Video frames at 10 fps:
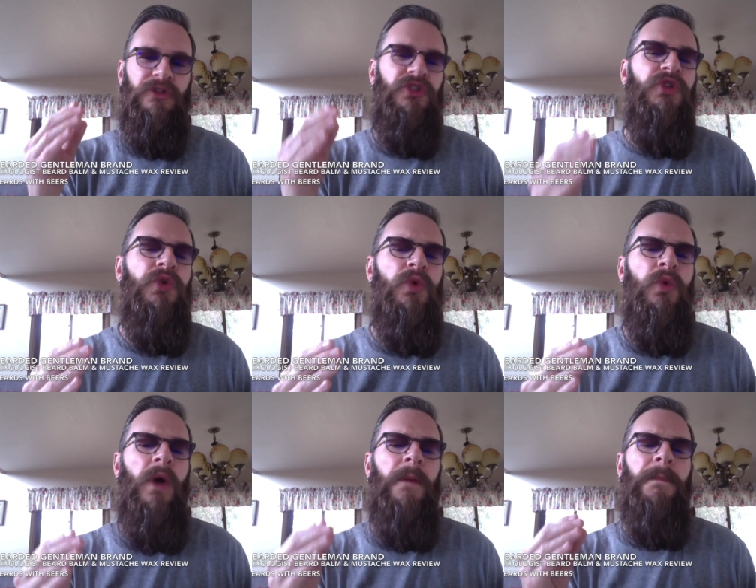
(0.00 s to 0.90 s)

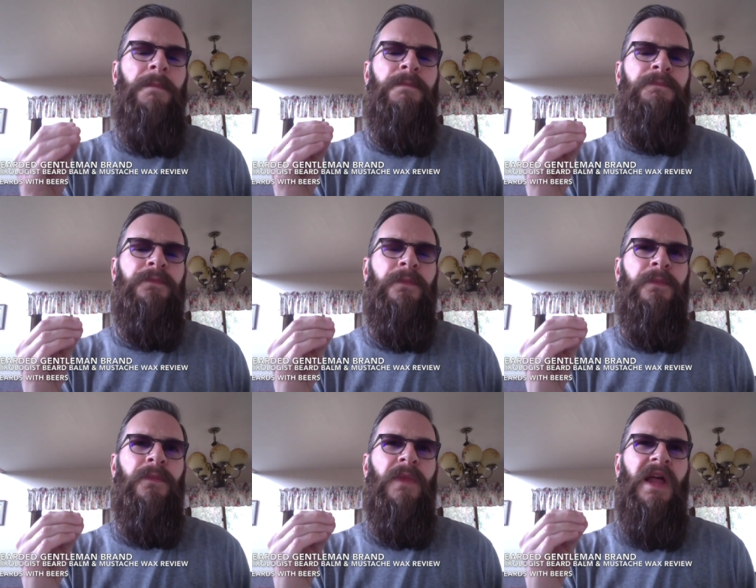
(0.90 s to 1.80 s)
too
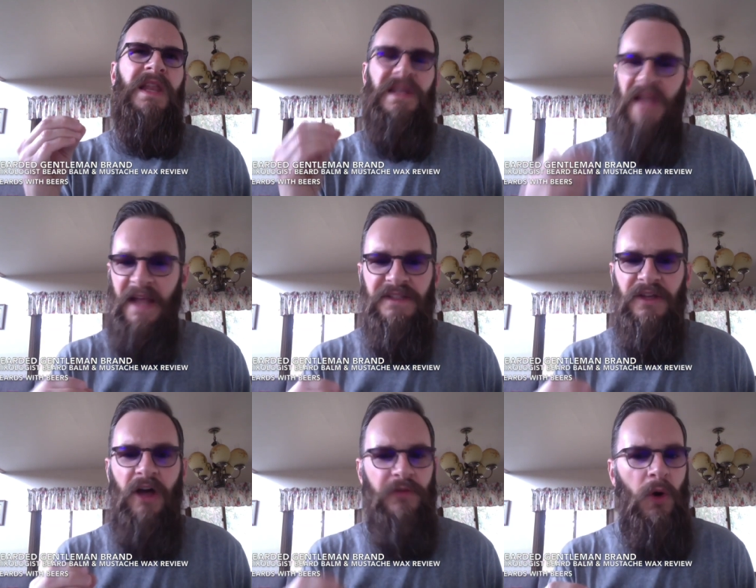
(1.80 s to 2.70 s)

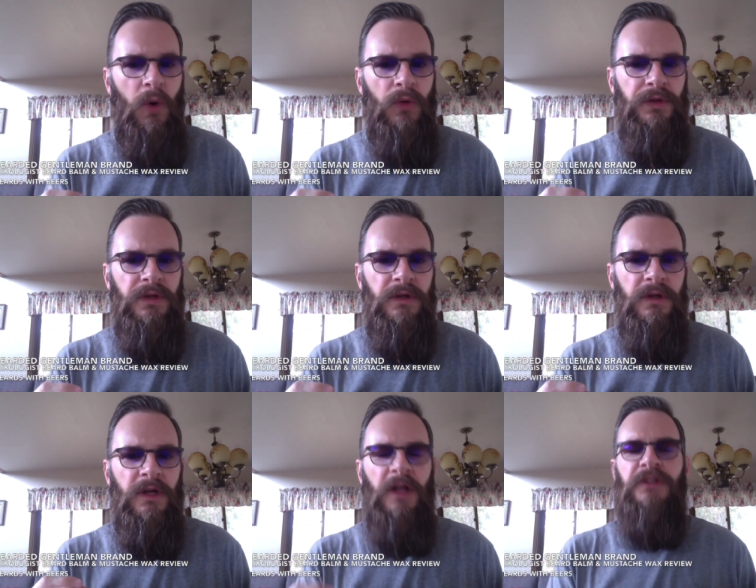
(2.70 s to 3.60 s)
light of a hold
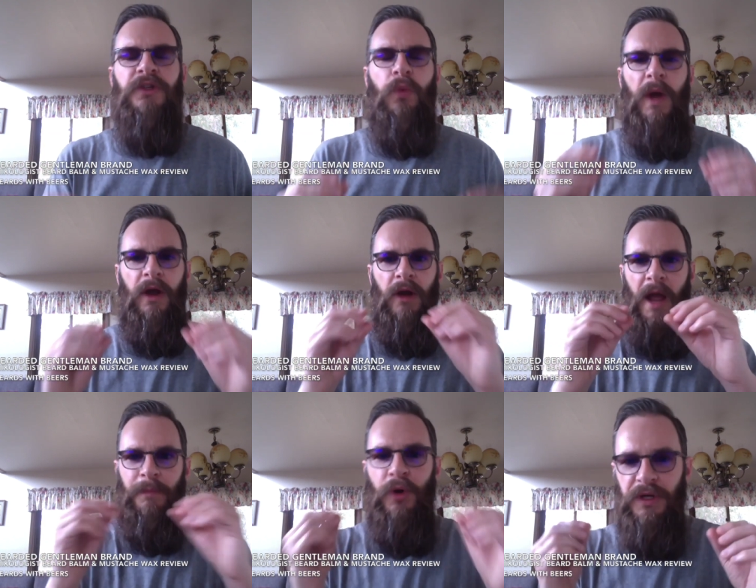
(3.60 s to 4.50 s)
to where
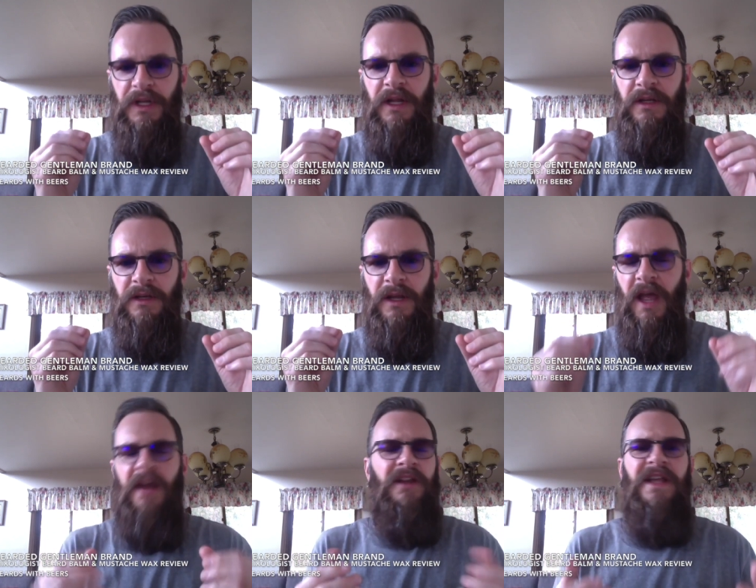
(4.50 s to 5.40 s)
I put it in,
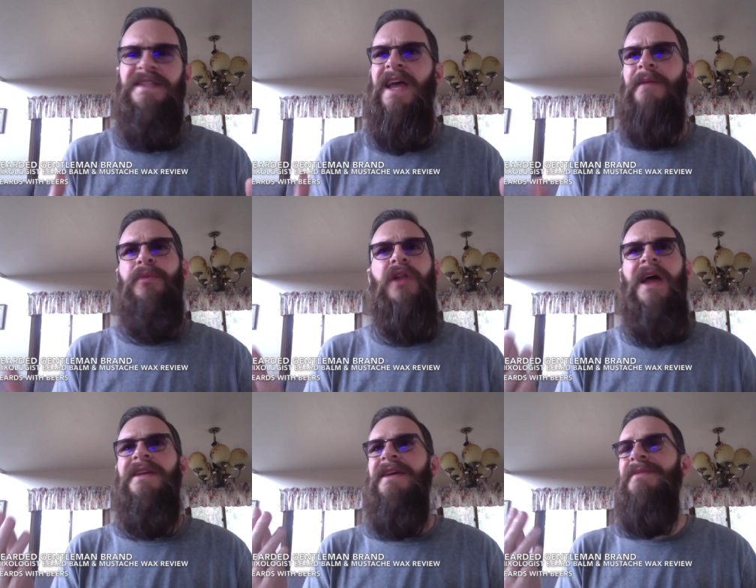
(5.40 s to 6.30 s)
and unless I
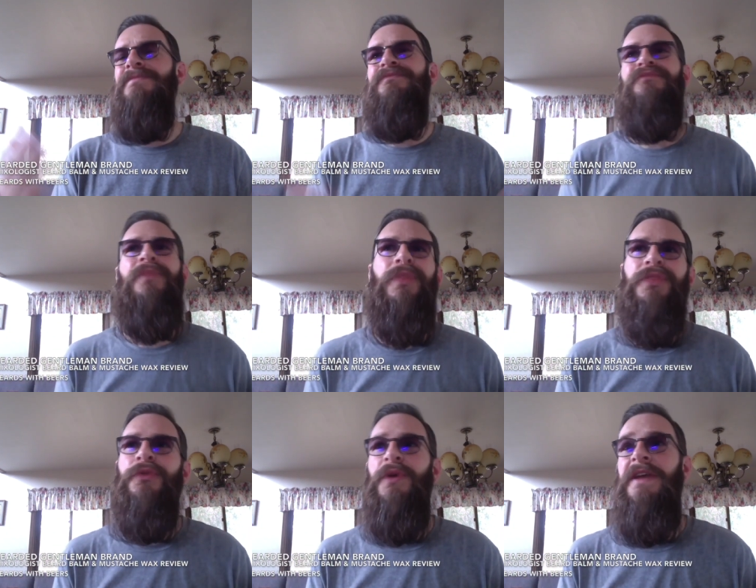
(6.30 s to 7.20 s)
applied it
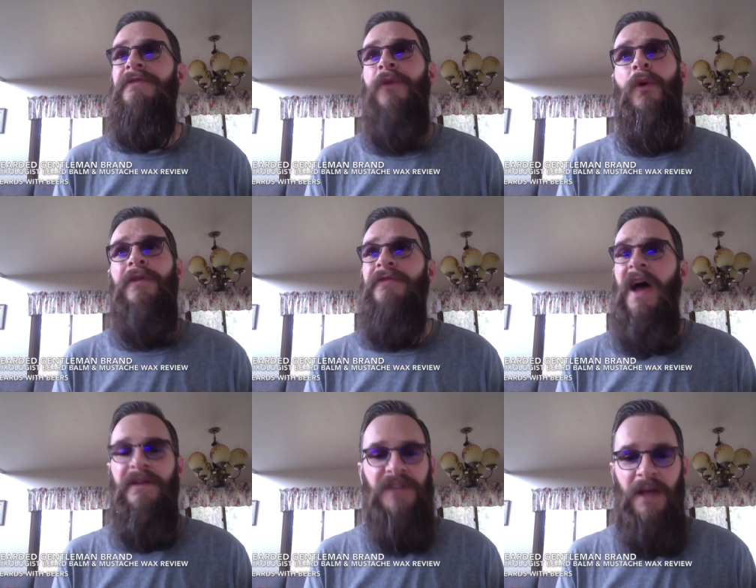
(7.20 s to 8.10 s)
3, 4,
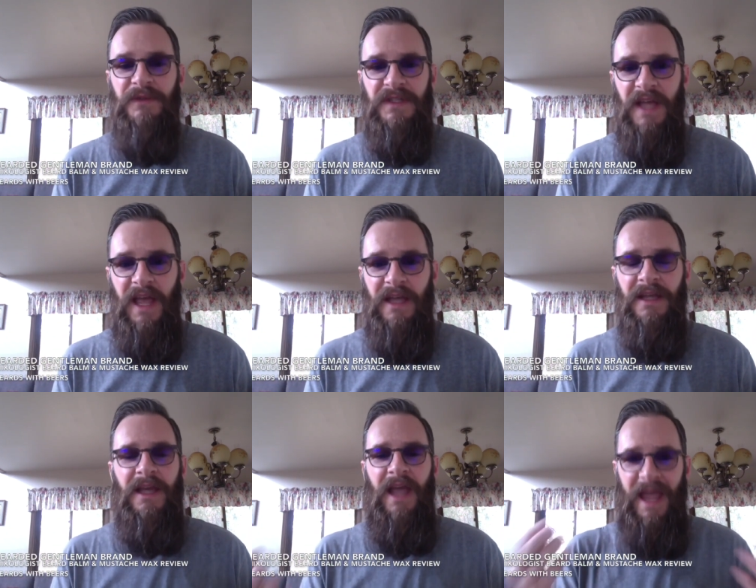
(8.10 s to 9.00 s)
5 times a day,
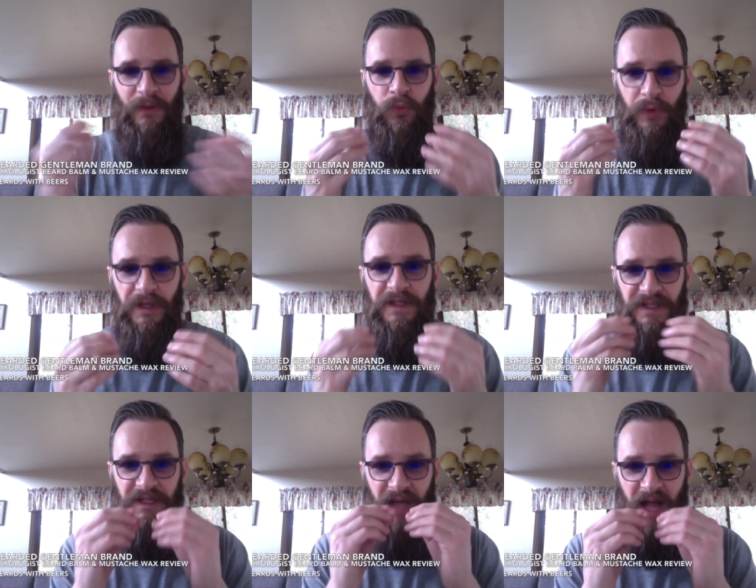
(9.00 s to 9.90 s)
it really
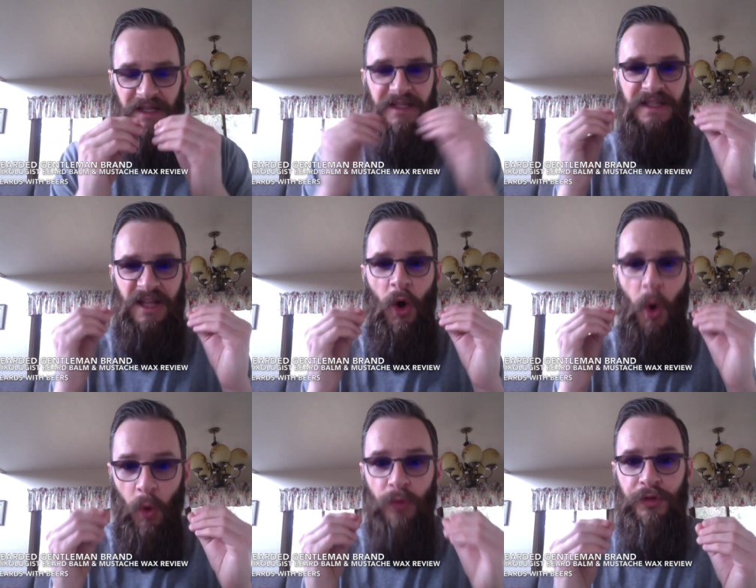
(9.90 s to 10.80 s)
did not
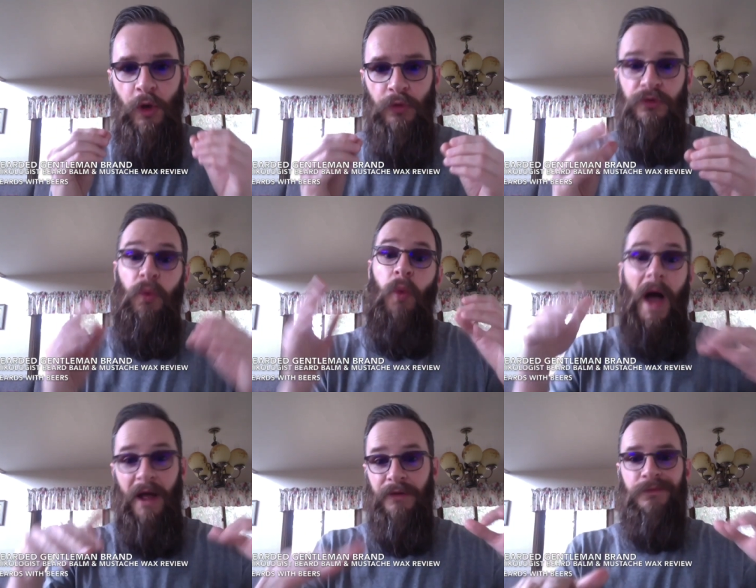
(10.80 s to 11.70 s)
hold those
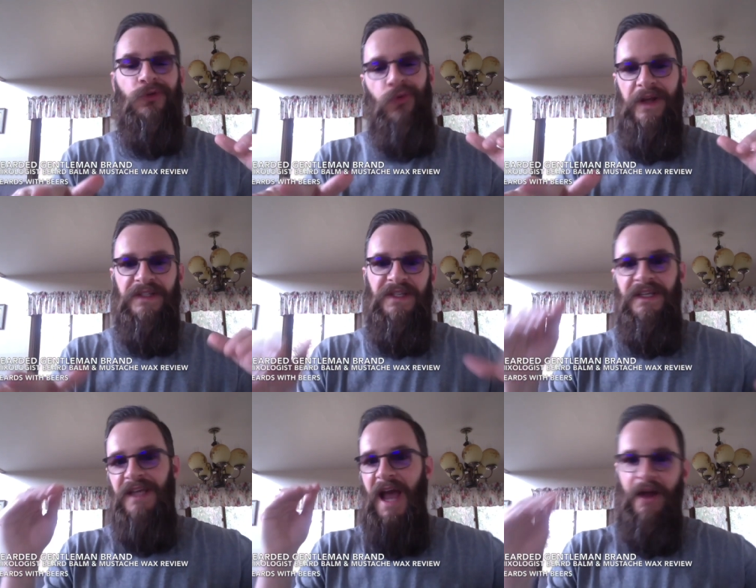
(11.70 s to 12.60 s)
wild,
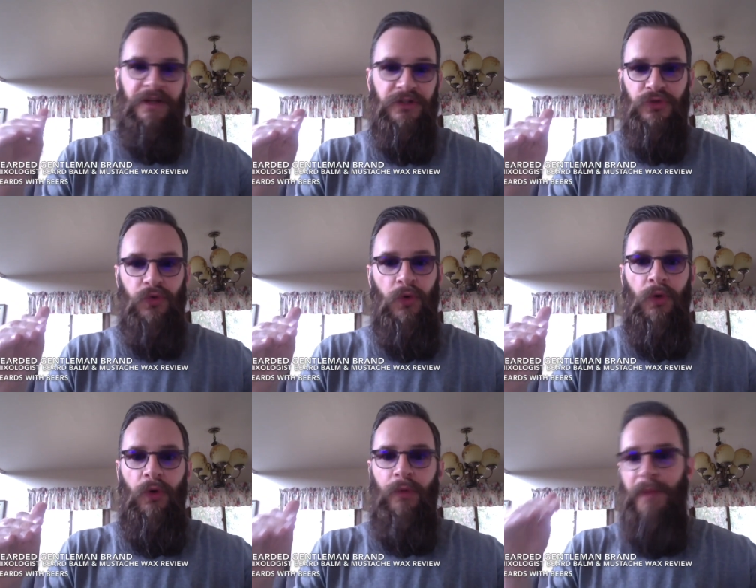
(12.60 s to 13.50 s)
crazy, out of
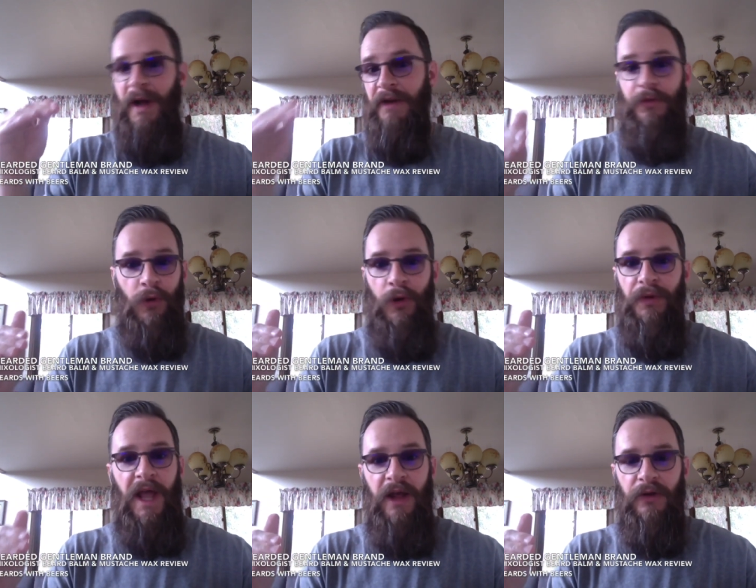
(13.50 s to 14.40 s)
control, mind of their
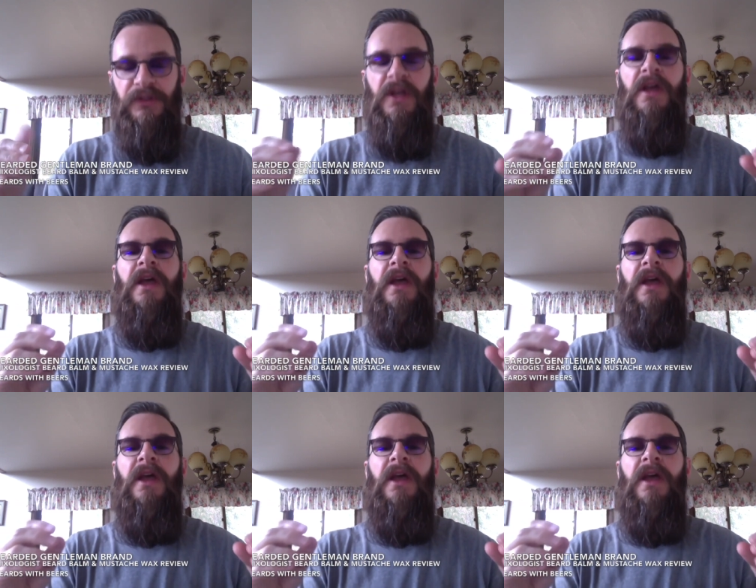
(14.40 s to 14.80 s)
own hairs,